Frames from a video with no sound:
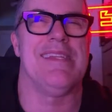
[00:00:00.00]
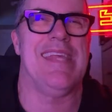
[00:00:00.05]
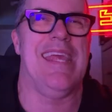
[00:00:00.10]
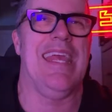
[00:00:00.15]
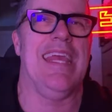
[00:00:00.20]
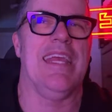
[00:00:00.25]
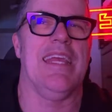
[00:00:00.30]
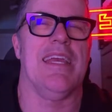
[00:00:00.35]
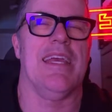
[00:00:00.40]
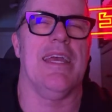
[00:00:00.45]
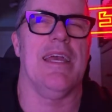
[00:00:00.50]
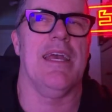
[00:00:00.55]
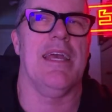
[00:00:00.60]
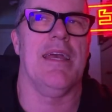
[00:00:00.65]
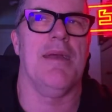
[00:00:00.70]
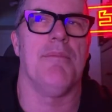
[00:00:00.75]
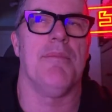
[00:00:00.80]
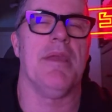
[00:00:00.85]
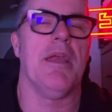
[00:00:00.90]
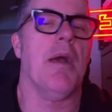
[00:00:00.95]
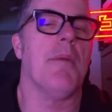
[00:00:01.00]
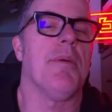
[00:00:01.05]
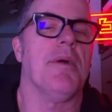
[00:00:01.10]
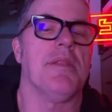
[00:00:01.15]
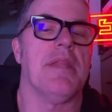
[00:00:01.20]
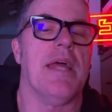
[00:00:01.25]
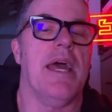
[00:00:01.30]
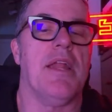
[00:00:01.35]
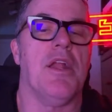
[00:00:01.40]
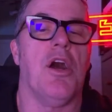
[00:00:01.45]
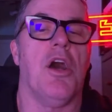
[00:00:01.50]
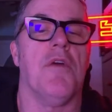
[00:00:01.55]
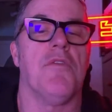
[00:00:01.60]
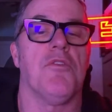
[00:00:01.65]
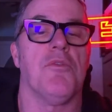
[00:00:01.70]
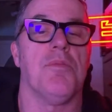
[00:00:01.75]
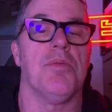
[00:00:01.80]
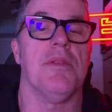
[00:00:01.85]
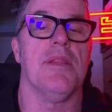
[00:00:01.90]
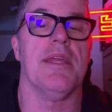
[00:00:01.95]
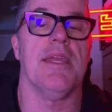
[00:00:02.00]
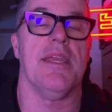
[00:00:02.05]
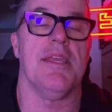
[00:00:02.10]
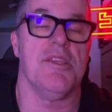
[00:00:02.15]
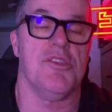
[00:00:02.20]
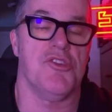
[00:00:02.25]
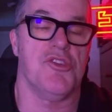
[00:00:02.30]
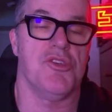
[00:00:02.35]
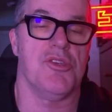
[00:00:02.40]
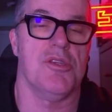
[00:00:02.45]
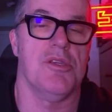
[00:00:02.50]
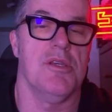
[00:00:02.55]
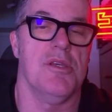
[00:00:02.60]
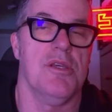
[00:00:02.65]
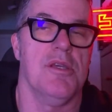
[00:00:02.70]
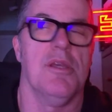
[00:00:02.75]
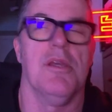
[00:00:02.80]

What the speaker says: Take me up on that offer, please.